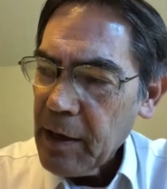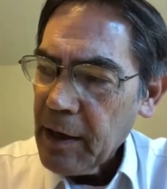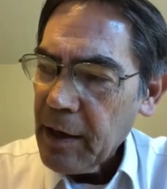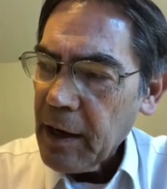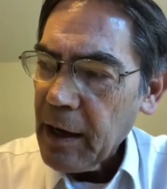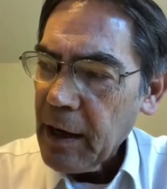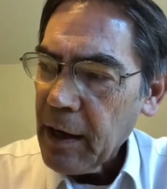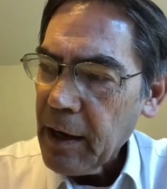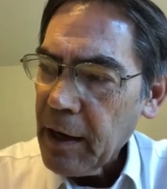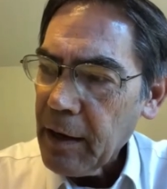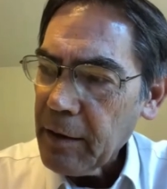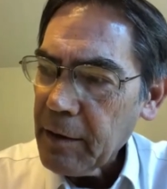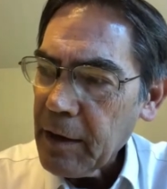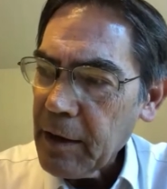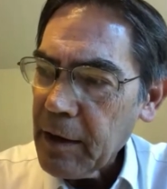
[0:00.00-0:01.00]

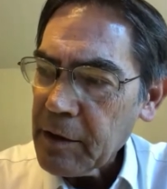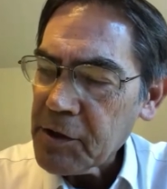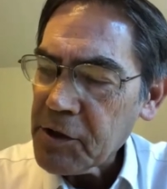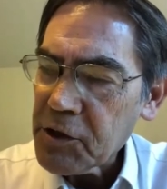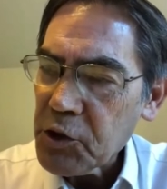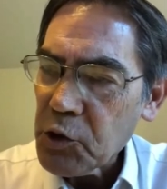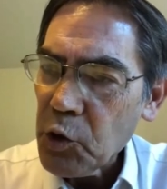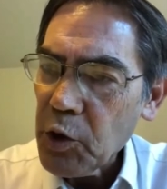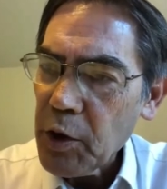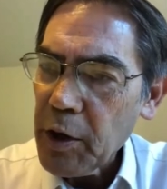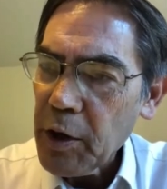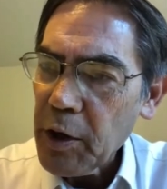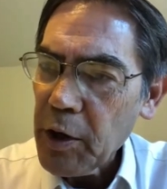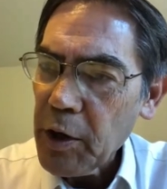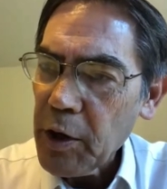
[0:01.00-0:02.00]
A
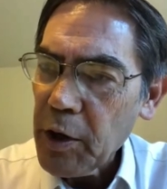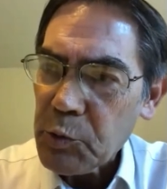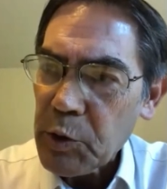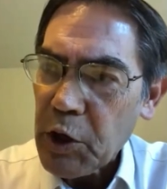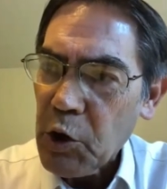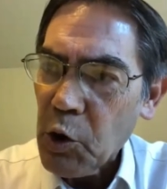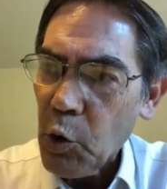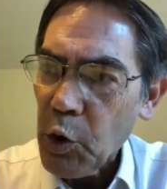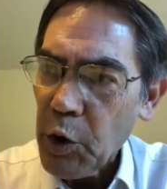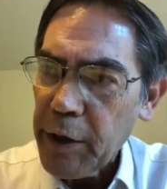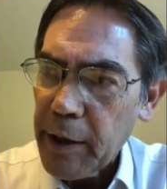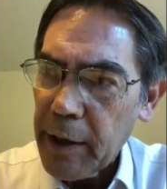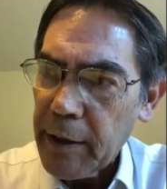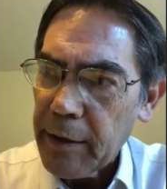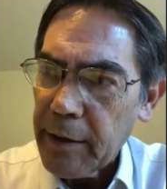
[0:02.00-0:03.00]
story was
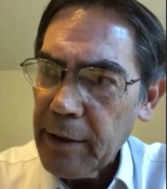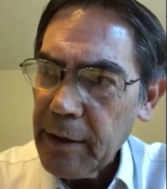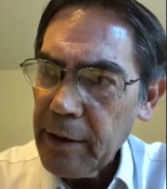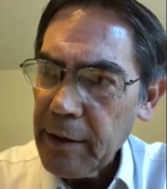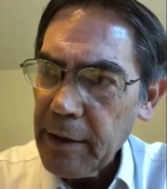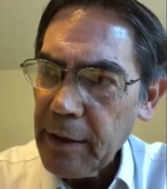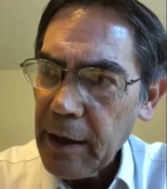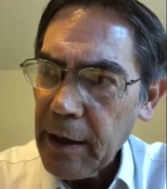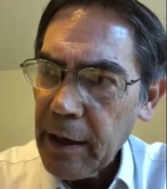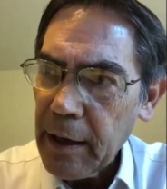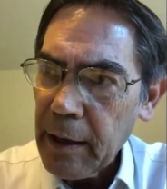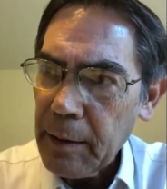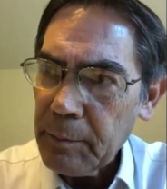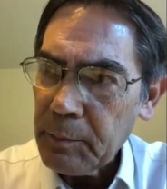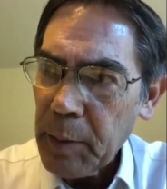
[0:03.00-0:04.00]
recorded
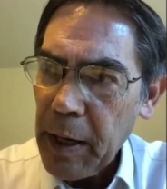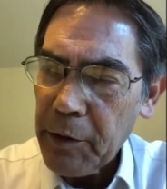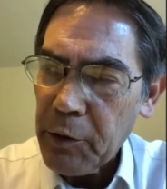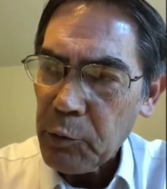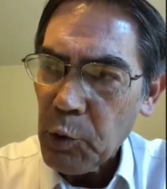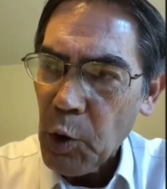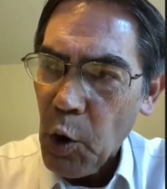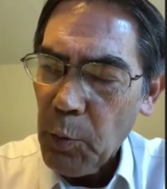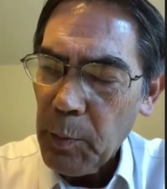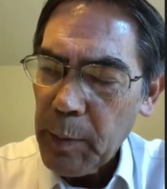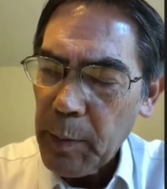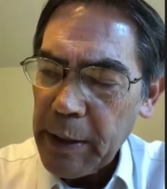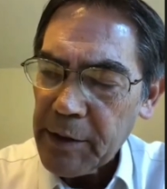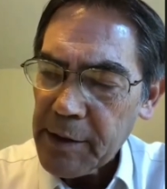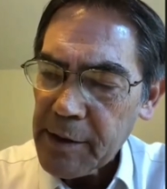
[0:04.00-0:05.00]
by the
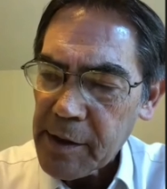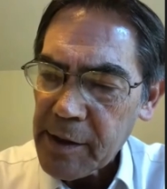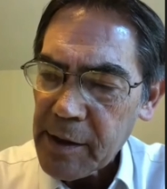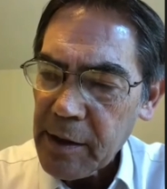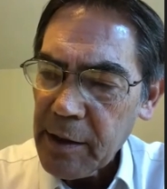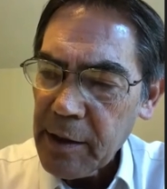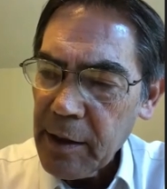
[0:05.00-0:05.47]
Romans.